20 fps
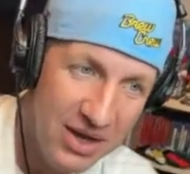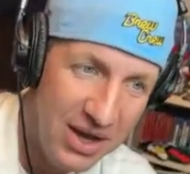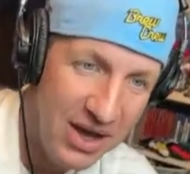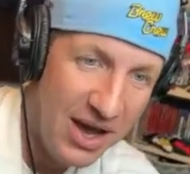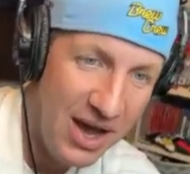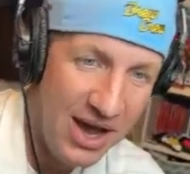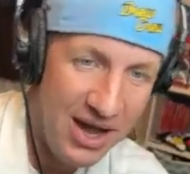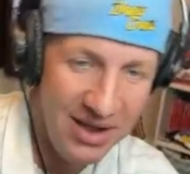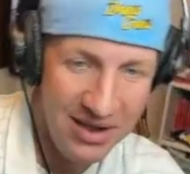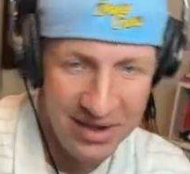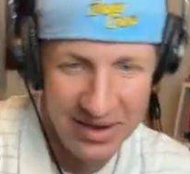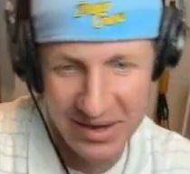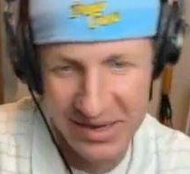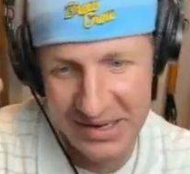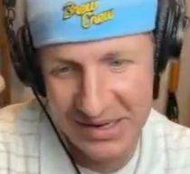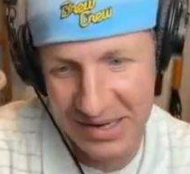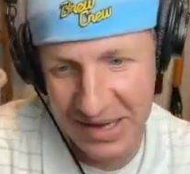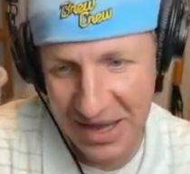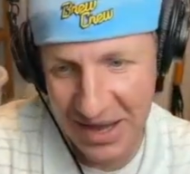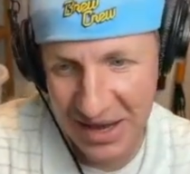Let's
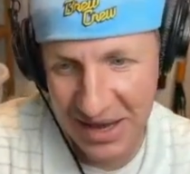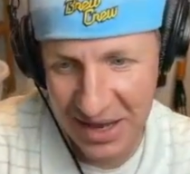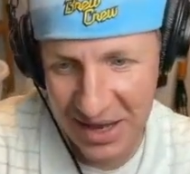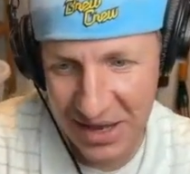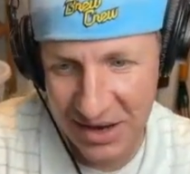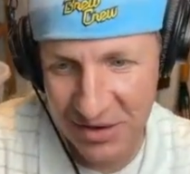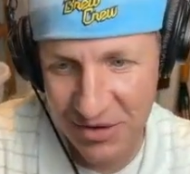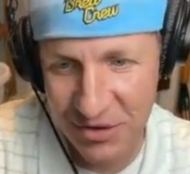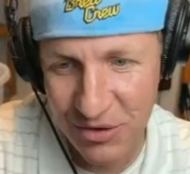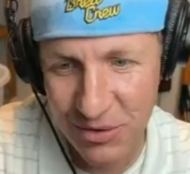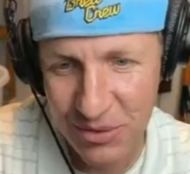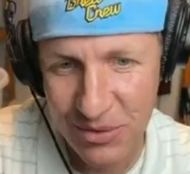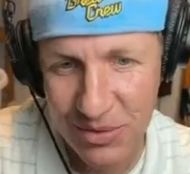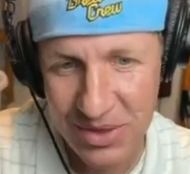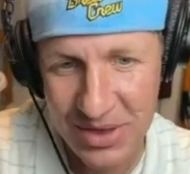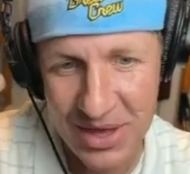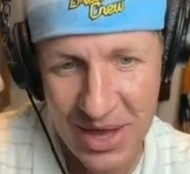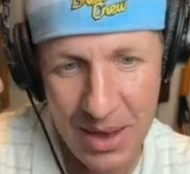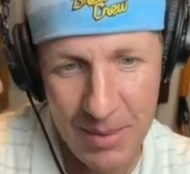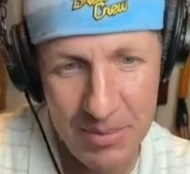get into
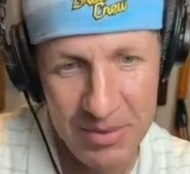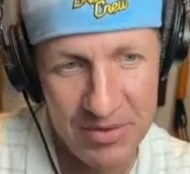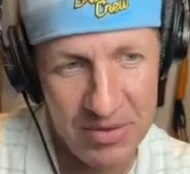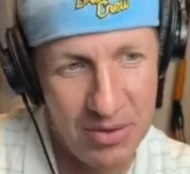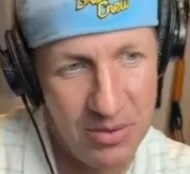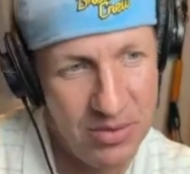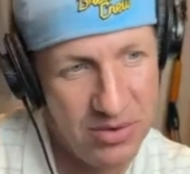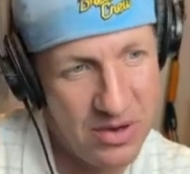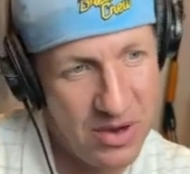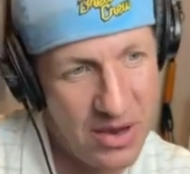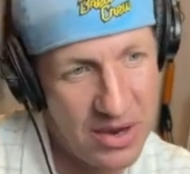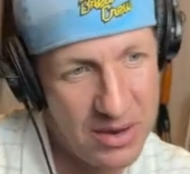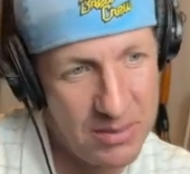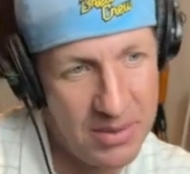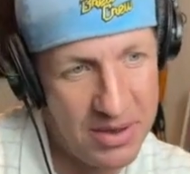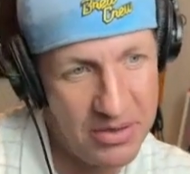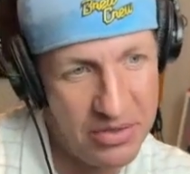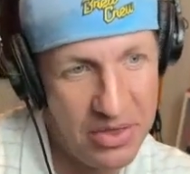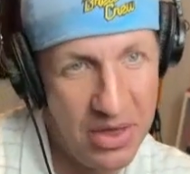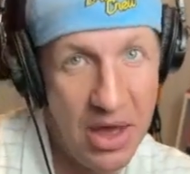the episode and talk
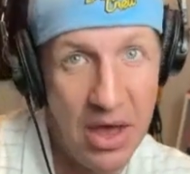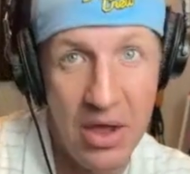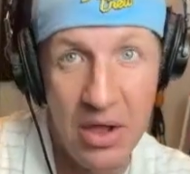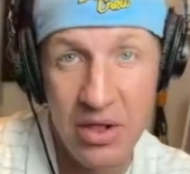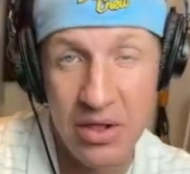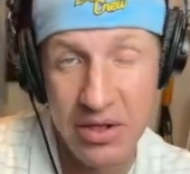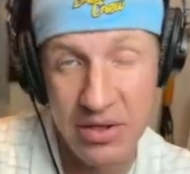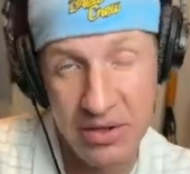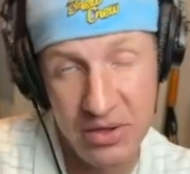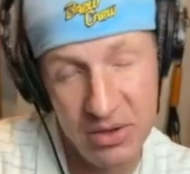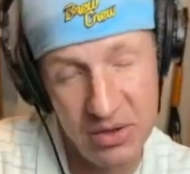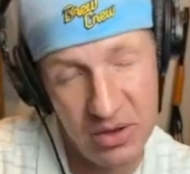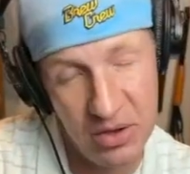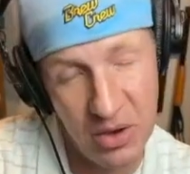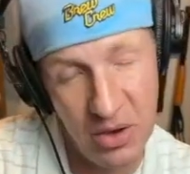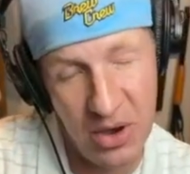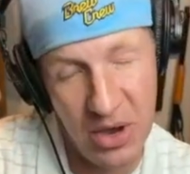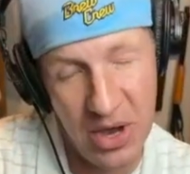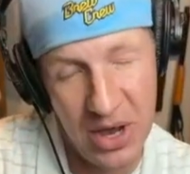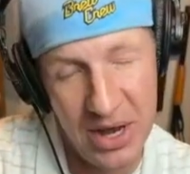about the
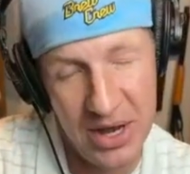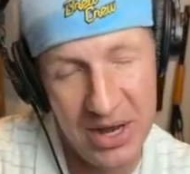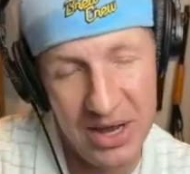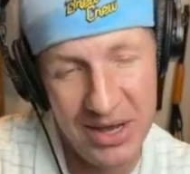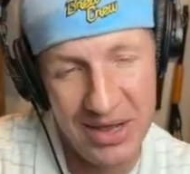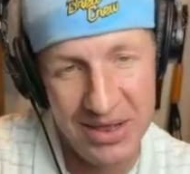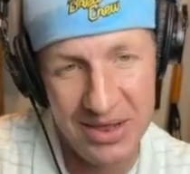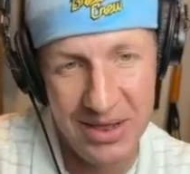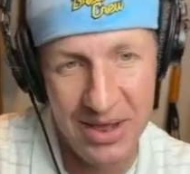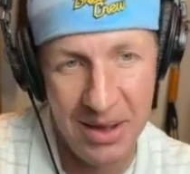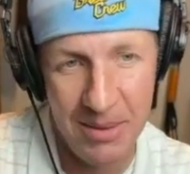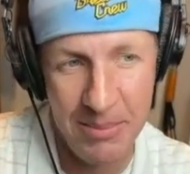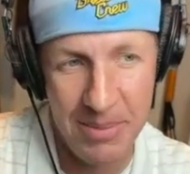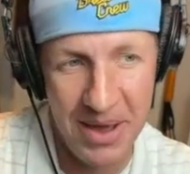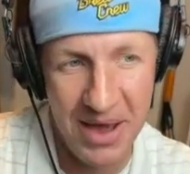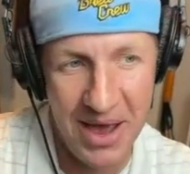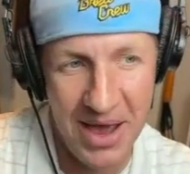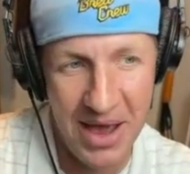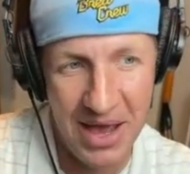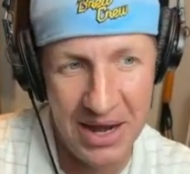good, the
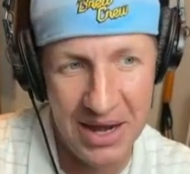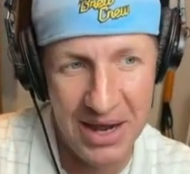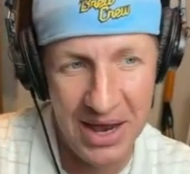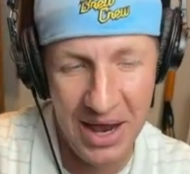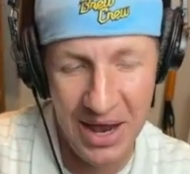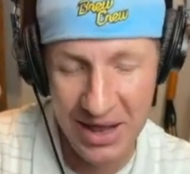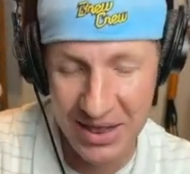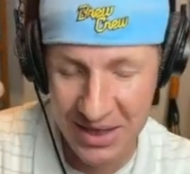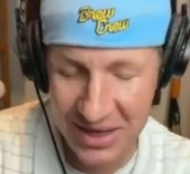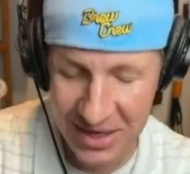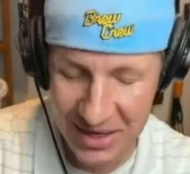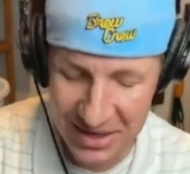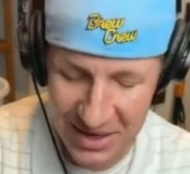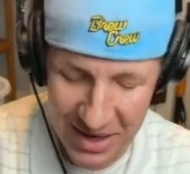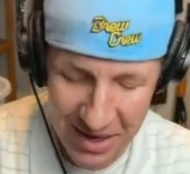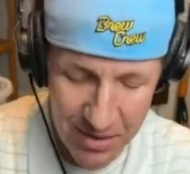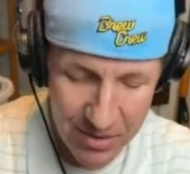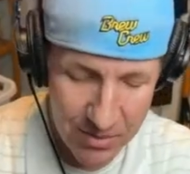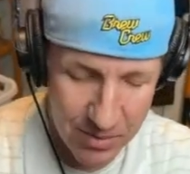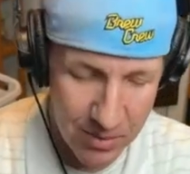bad, and the
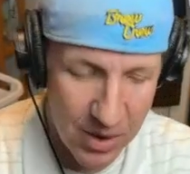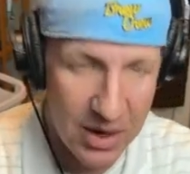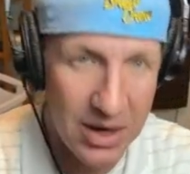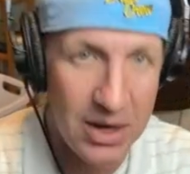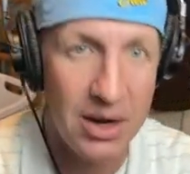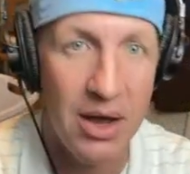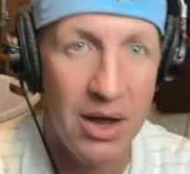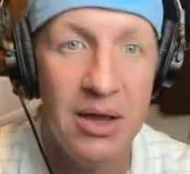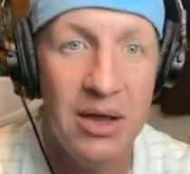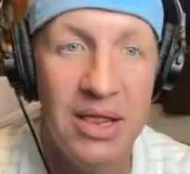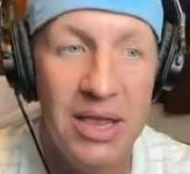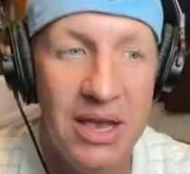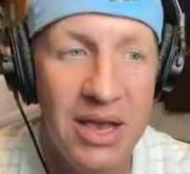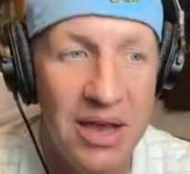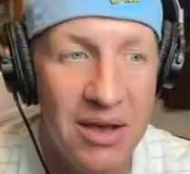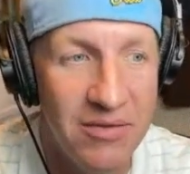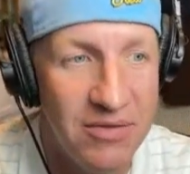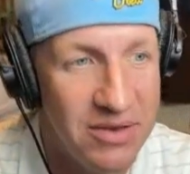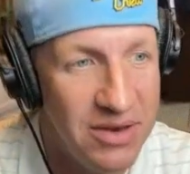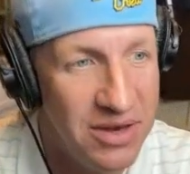downright ugly
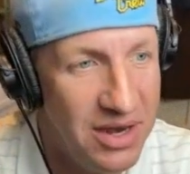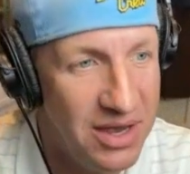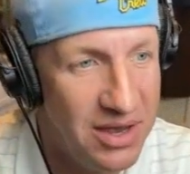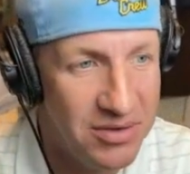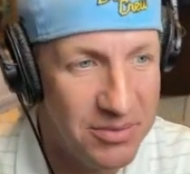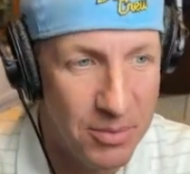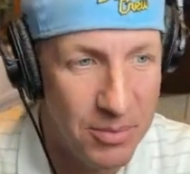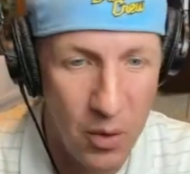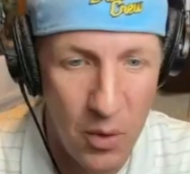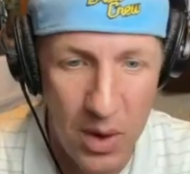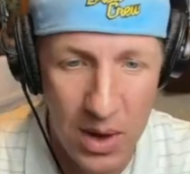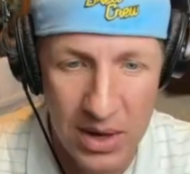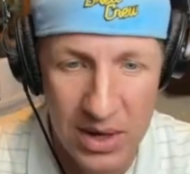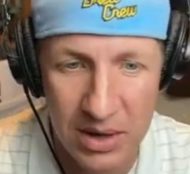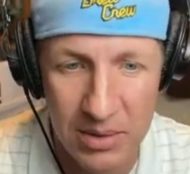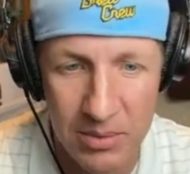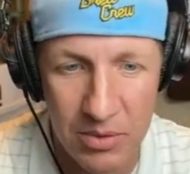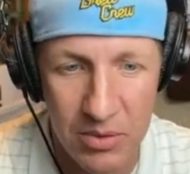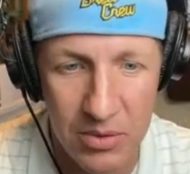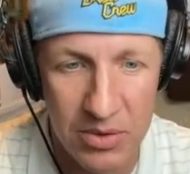of today's Milwaukee
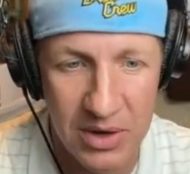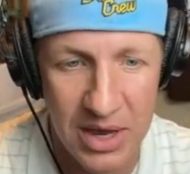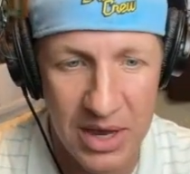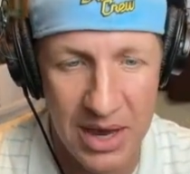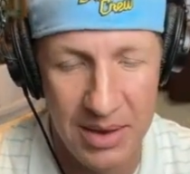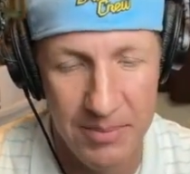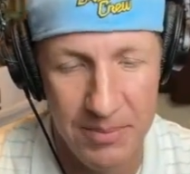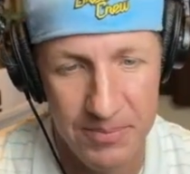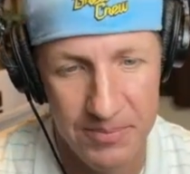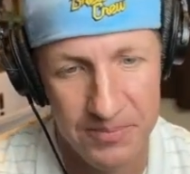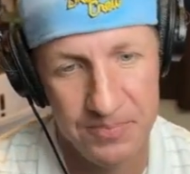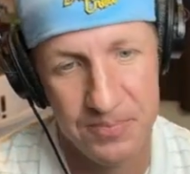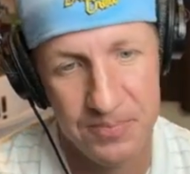Brewer game.